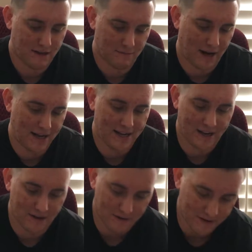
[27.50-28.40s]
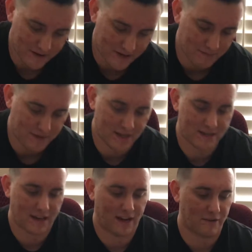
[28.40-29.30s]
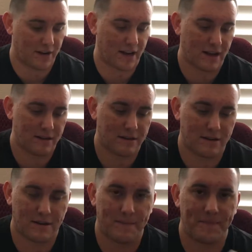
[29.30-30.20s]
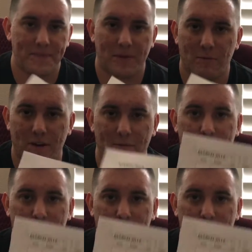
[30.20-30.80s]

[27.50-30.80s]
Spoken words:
writing down some things I have on a calendar, what I've